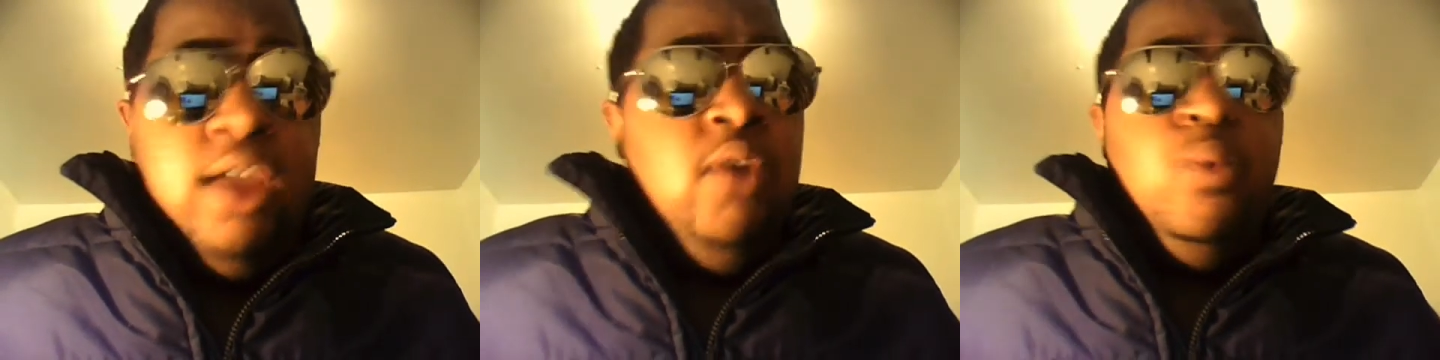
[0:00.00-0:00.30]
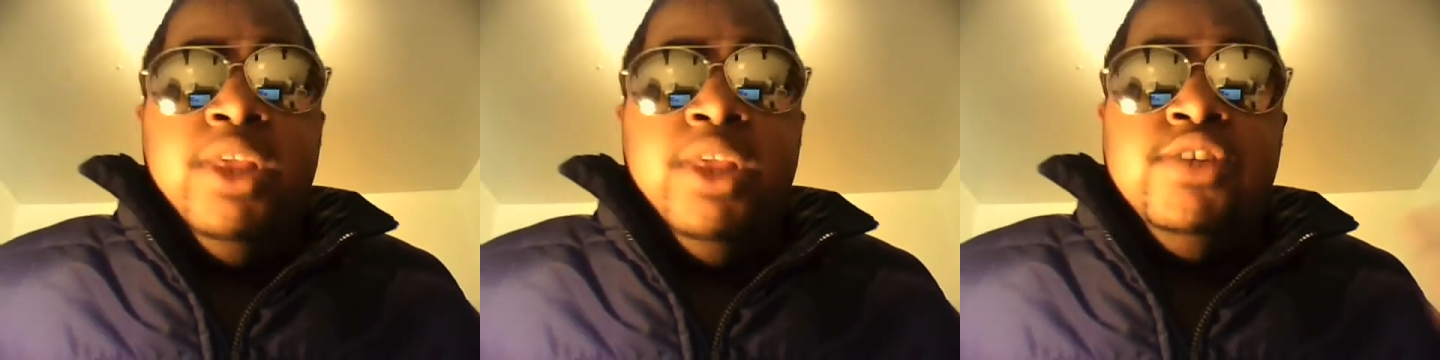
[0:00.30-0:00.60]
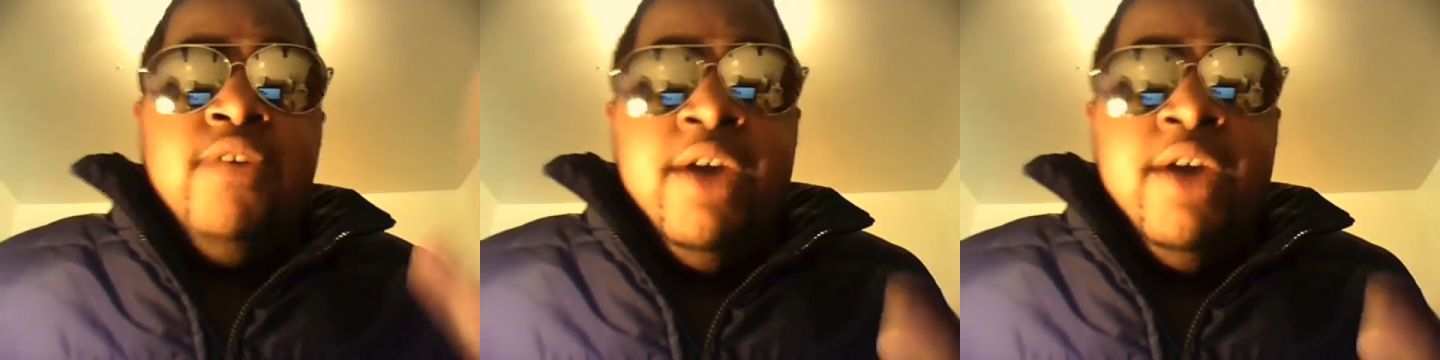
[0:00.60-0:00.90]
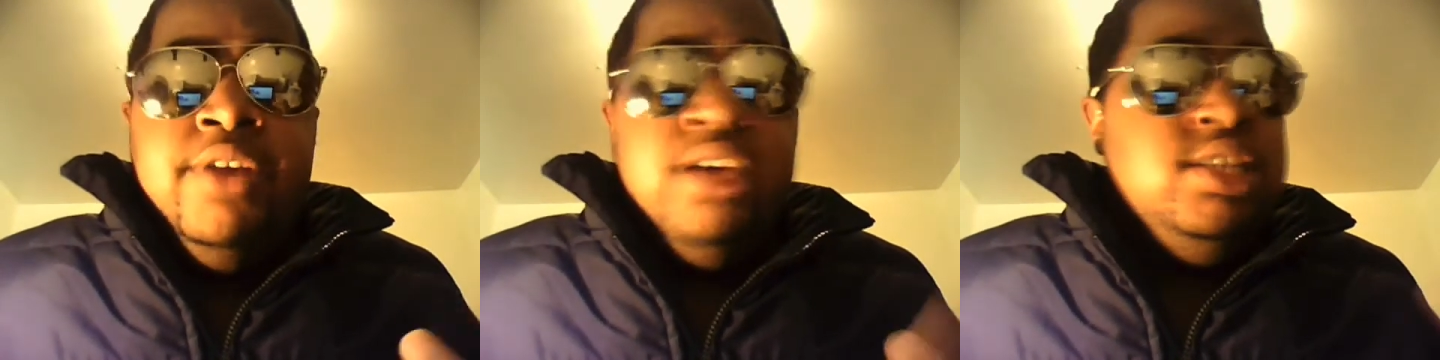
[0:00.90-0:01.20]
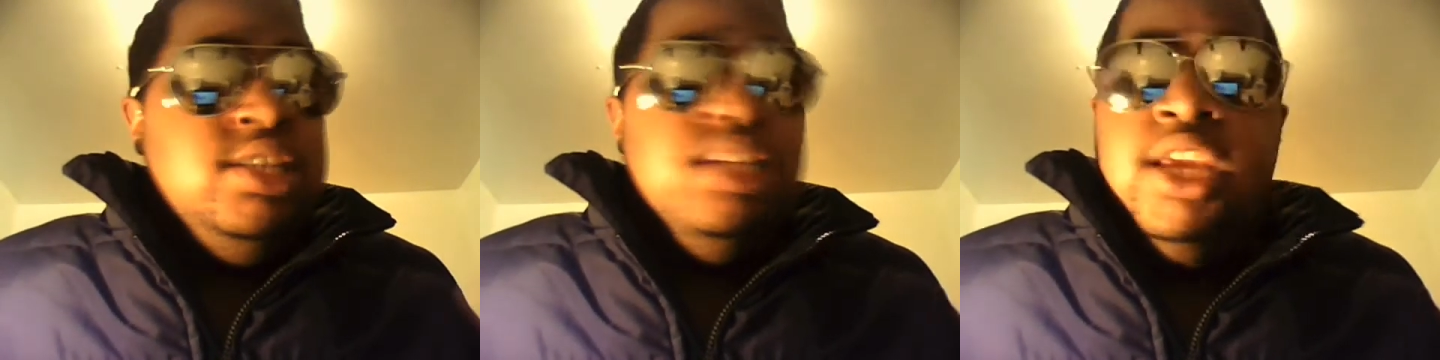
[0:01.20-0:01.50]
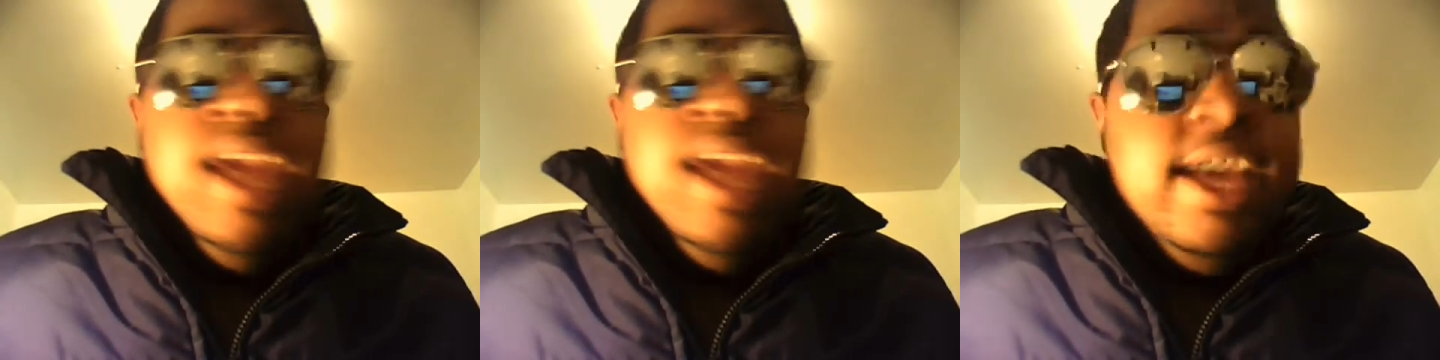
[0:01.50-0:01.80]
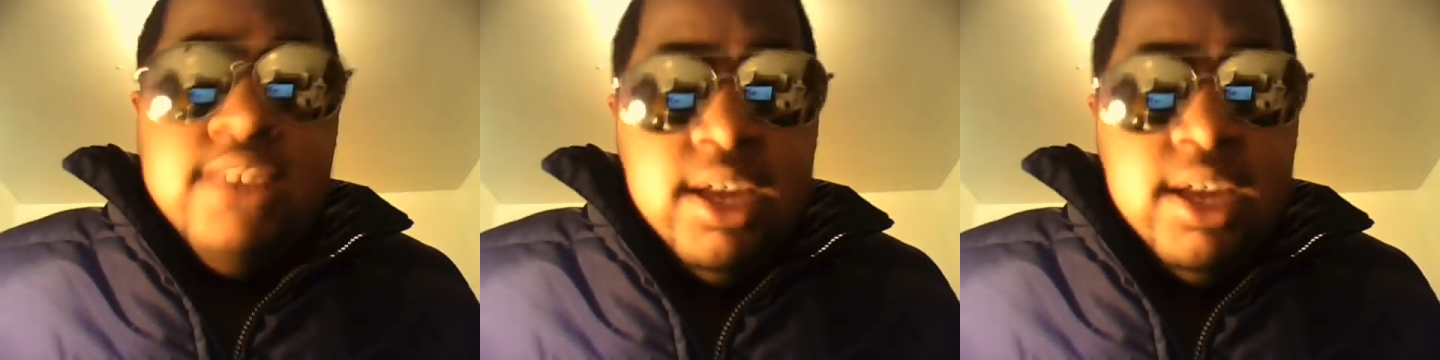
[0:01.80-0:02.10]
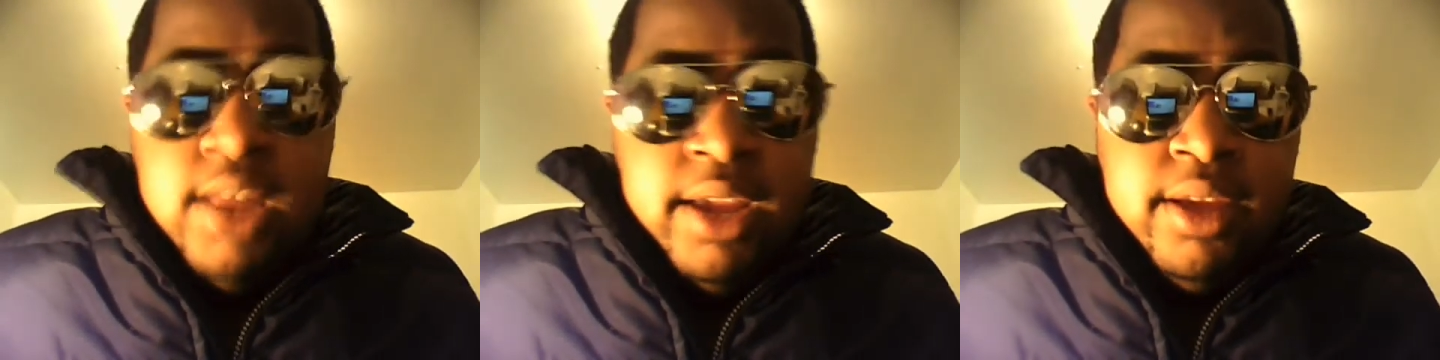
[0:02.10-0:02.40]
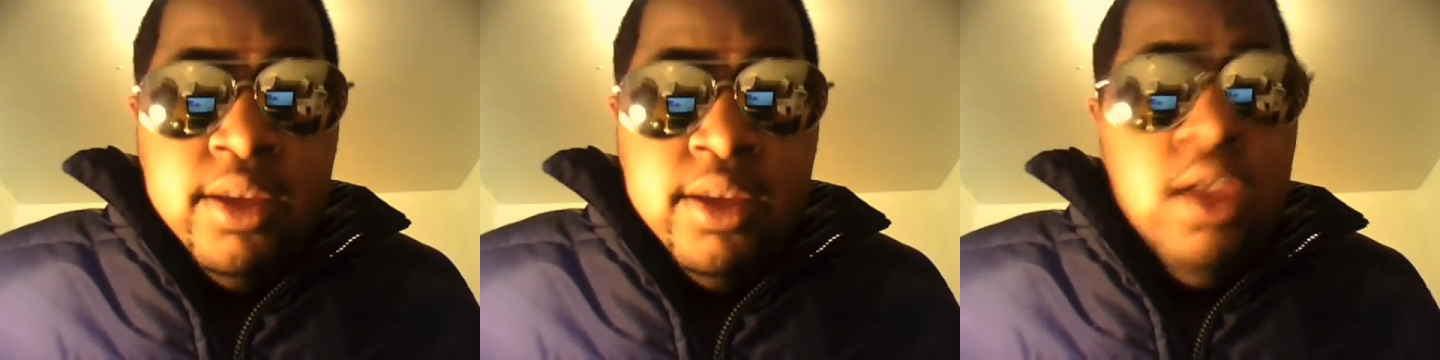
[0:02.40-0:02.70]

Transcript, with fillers: When he's around us, he acts like a nigga.